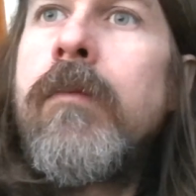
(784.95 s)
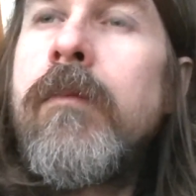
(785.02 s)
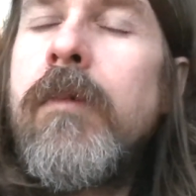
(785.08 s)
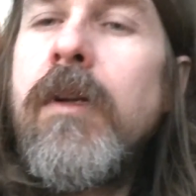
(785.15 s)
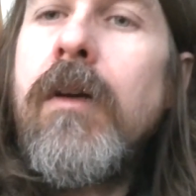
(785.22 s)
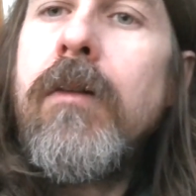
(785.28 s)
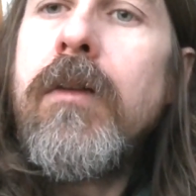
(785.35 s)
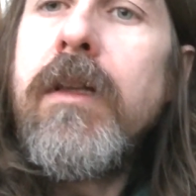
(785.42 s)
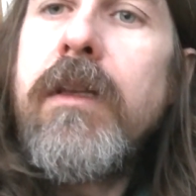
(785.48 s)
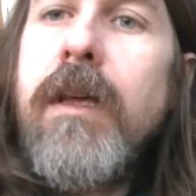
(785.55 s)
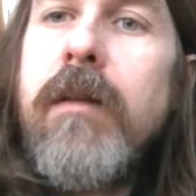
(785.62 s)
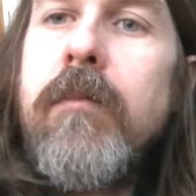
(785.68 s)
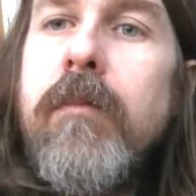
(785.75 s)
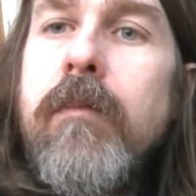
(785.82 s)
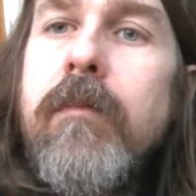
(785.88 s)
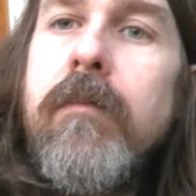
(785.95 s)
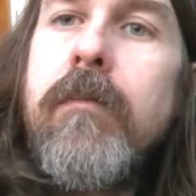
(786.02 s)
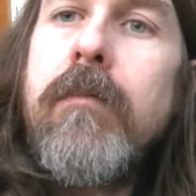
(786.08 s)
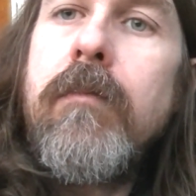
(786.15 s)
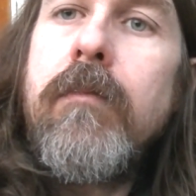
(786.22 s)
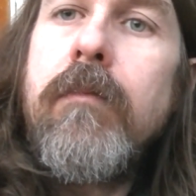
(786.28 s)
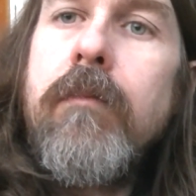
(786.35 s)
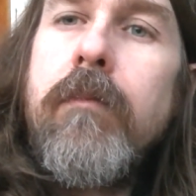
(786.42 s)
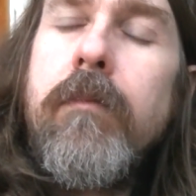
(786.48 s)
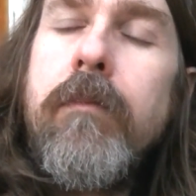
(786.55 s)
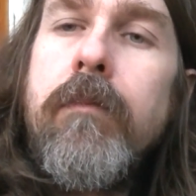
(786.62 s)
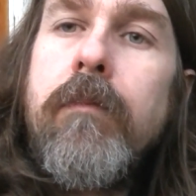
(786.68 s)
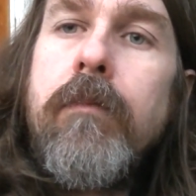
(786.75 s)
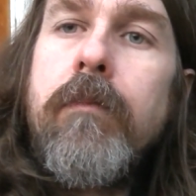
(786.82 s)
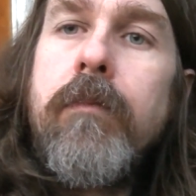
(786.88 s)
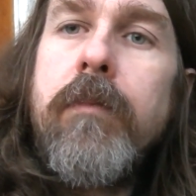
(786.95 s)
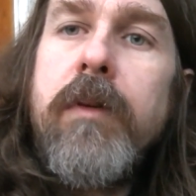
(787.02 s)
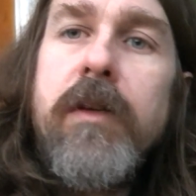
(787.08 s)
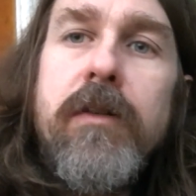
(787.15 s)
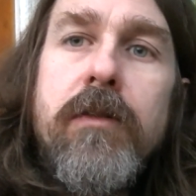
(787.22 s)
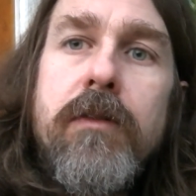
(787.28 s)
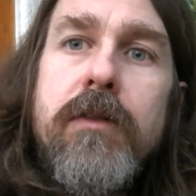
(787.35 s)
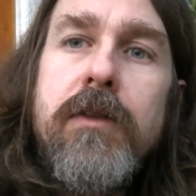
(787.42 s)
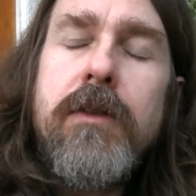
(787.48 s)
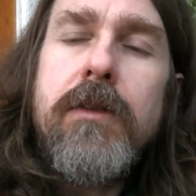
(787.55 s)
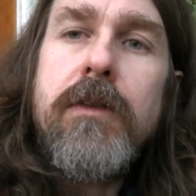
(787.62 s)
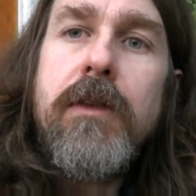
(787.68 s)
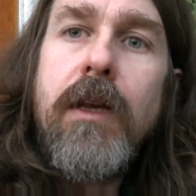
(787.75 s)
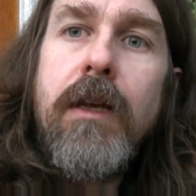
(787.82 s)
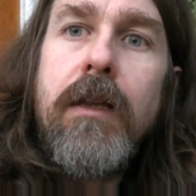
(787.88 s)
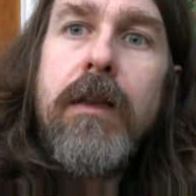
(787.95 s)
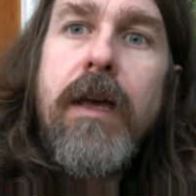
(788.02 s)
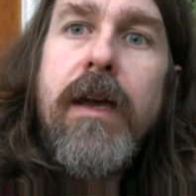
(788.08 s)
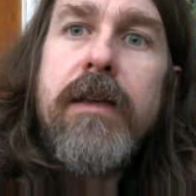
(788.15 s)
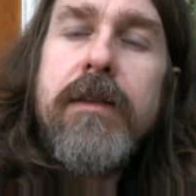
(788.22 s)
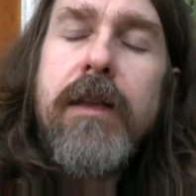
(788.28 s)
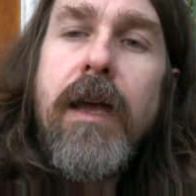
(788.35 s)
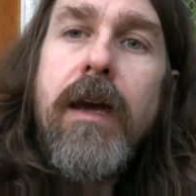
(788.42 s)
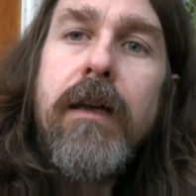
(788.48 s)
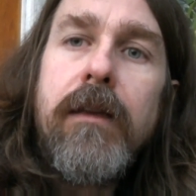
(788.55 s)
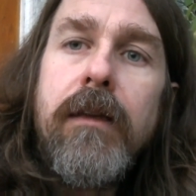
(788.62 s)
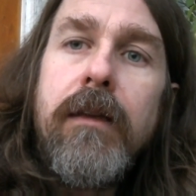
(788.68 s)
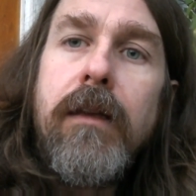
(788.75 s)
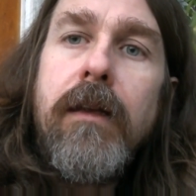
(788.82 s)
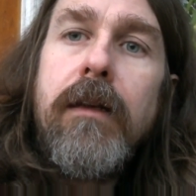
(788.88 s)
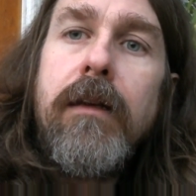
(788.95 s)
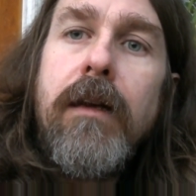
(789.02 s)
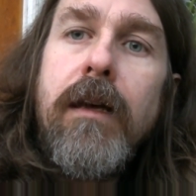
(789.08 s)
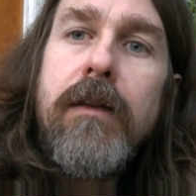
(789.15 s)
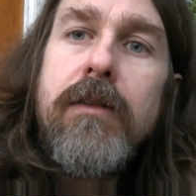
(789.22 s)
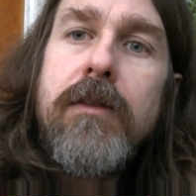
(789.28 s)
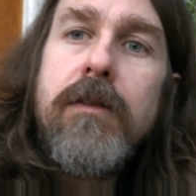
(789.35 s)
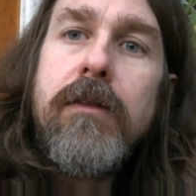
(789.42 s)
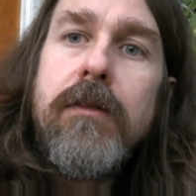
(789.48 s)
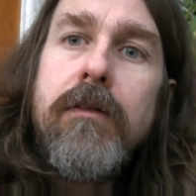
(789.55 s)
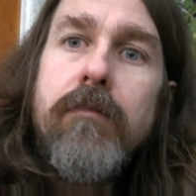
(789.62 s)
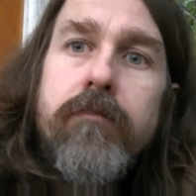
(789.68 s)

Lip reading: you know, let that be your second last act, and then next you...